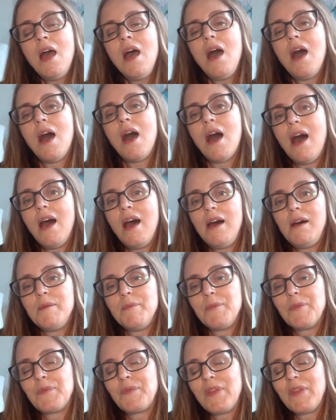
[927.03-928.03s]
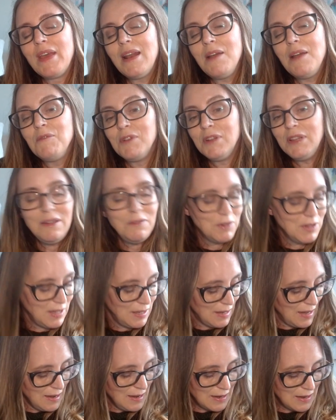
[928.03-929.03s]
And I really, really
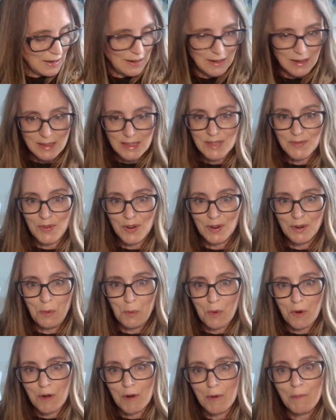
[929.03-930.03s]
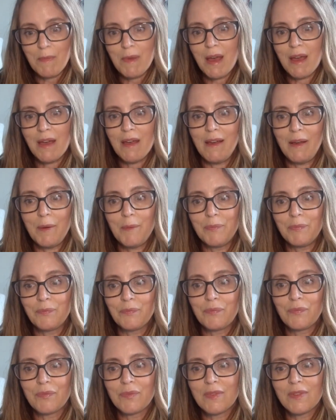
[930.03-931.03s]
like it, and it's very warm.
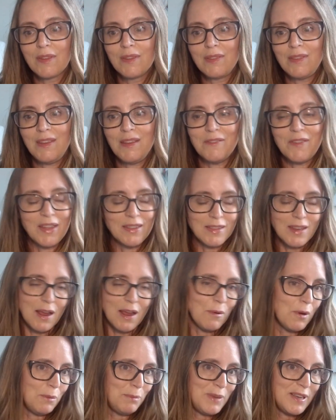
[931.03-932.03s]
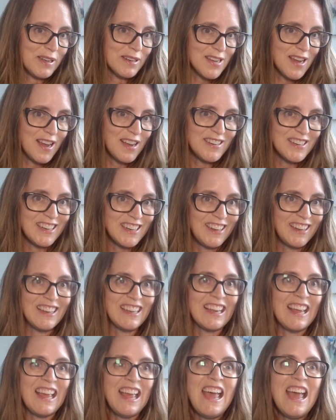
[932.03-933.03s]
The event that I will be
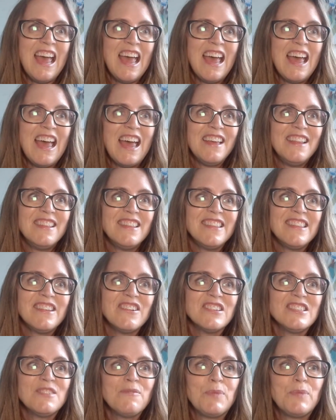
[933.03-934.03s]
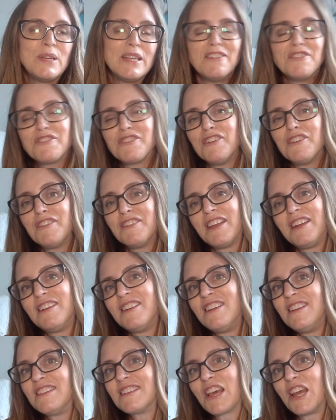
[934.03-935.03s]
attending, there is a potential that it
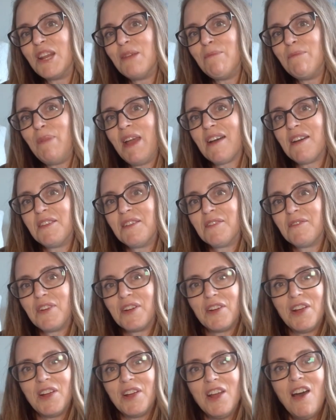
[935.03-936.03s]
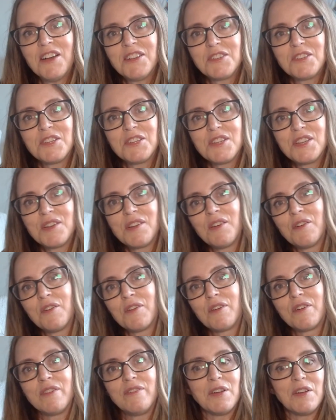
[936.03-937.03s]
is going to be either very hot
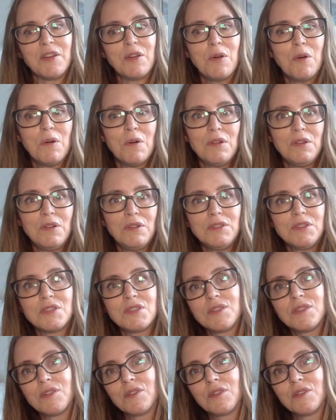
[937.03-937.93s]
or very cold